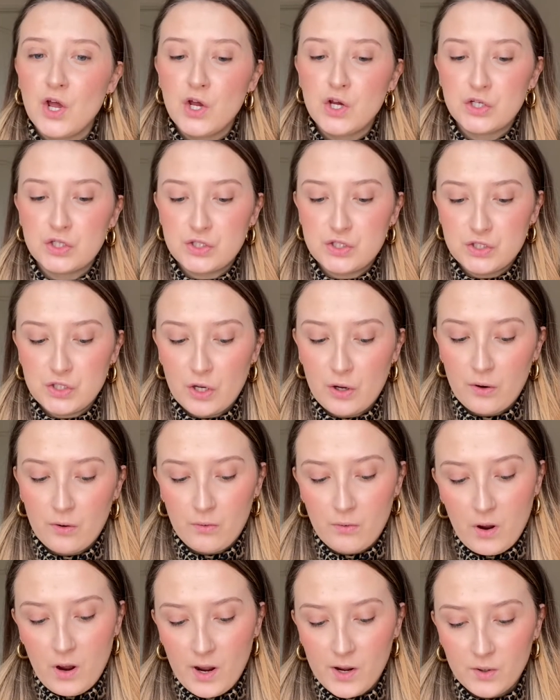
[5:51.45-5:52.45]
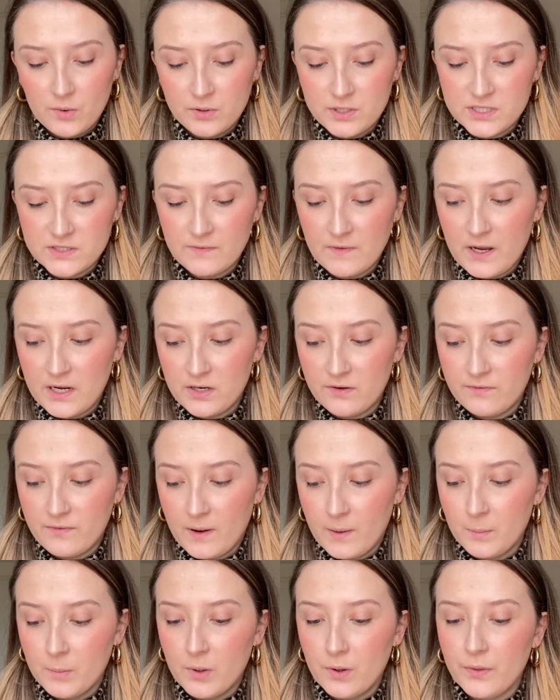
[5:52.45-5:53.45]
So I always find if I
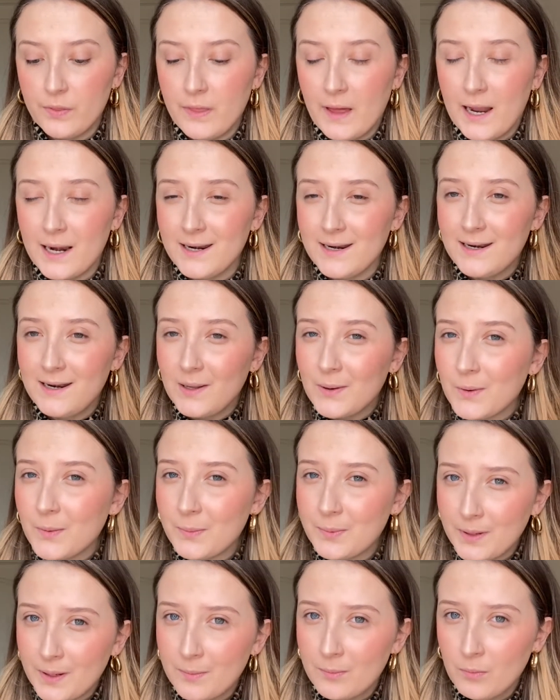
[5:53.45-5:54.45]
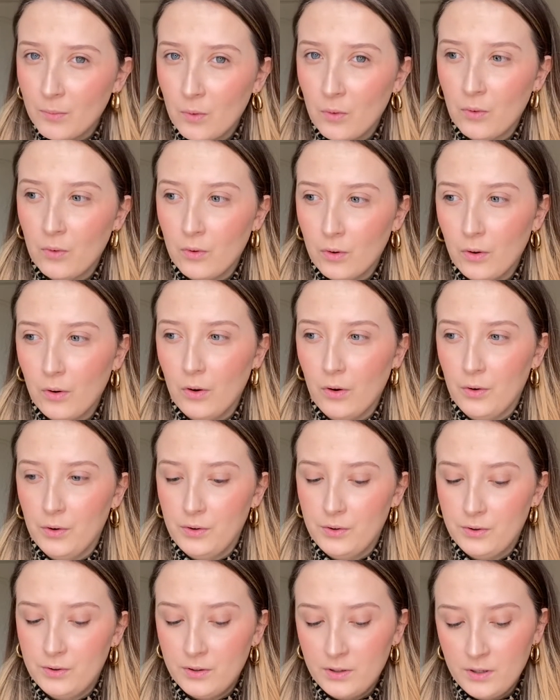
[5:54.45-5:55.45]
put that little bit more
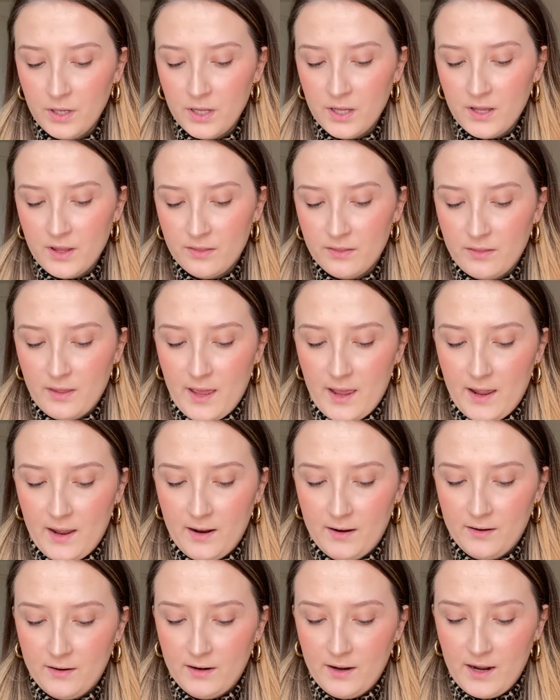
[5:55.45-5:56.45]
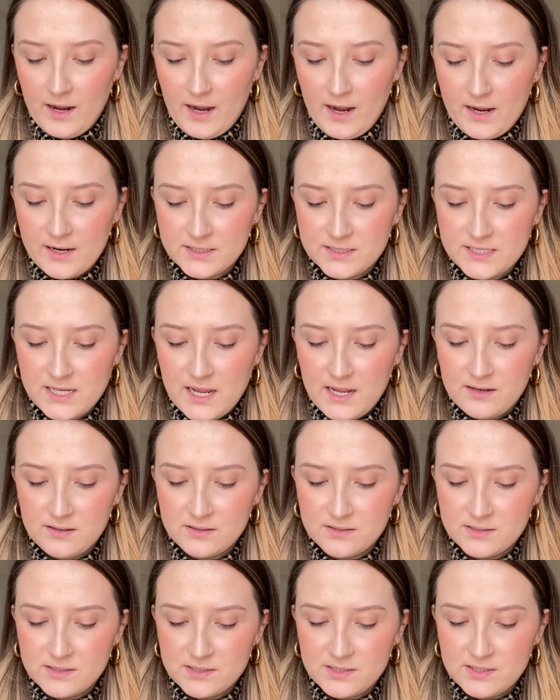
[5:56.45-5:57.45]
on, then it
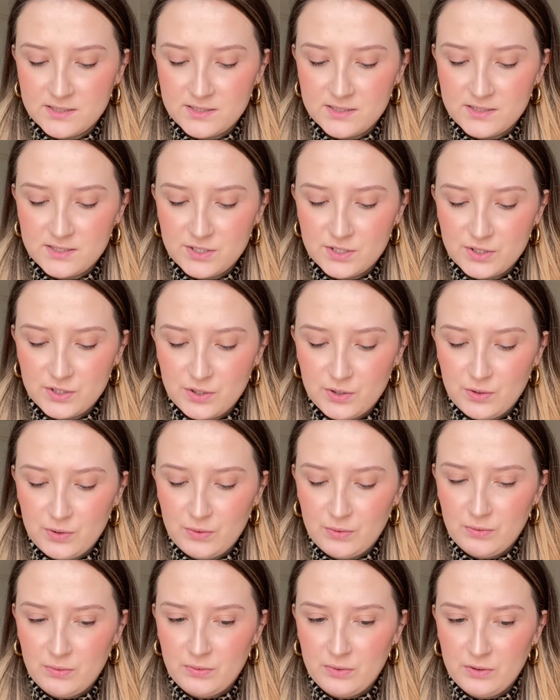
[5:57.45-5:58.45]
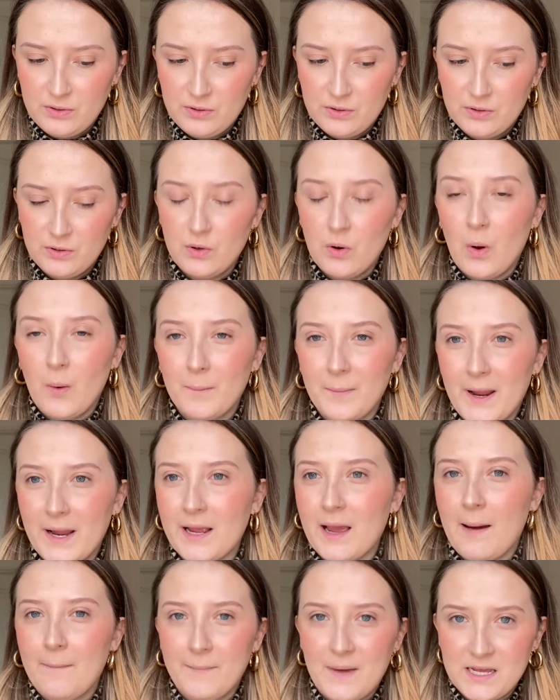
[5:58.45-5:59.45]
tends to not make
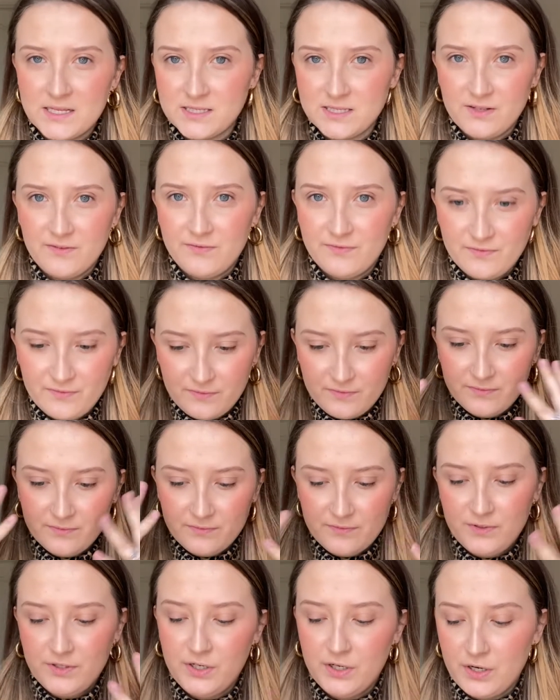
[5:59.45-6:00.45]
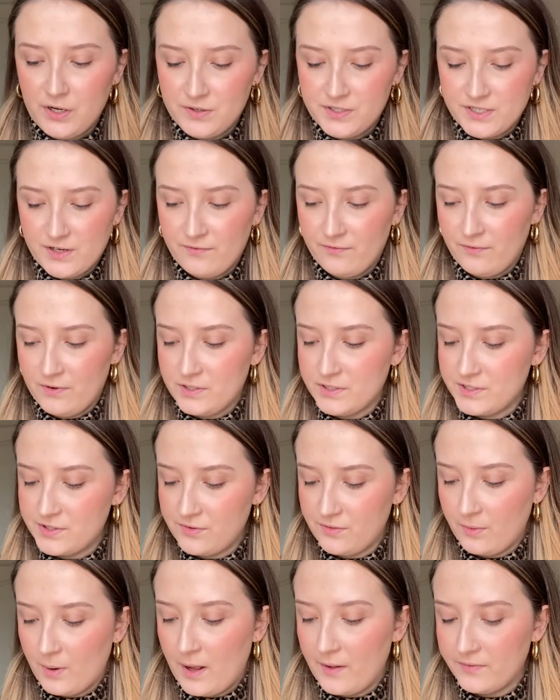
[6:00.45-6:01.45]
a massive, you know, difference
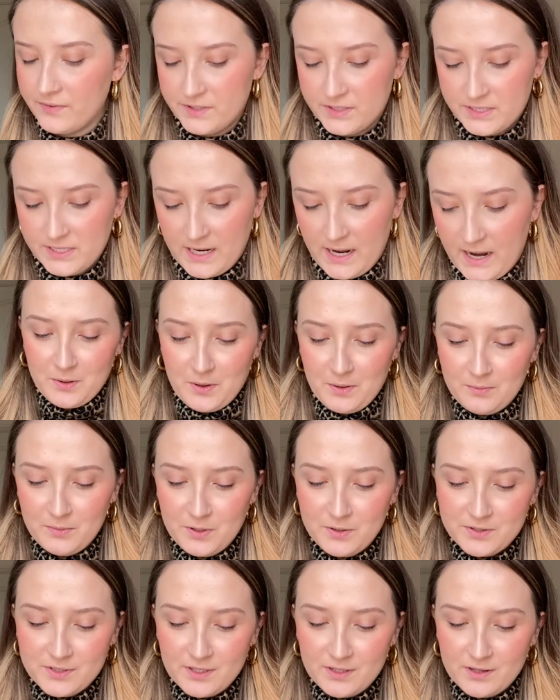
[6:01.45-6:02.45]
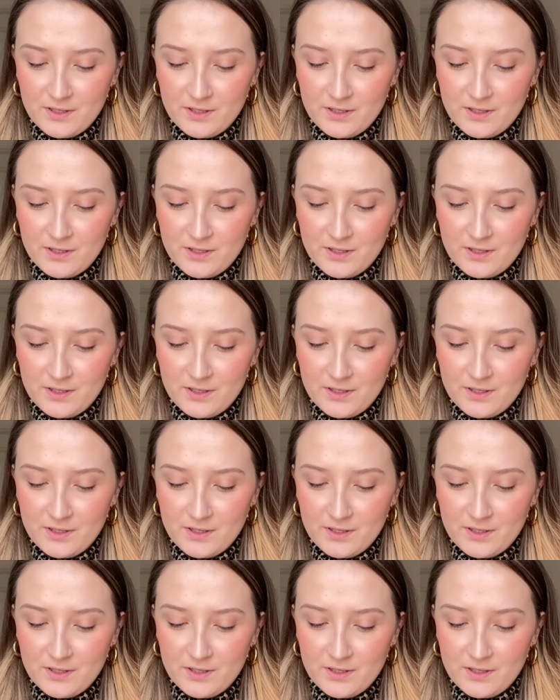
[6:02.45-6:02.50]
throughout the day. I'm using the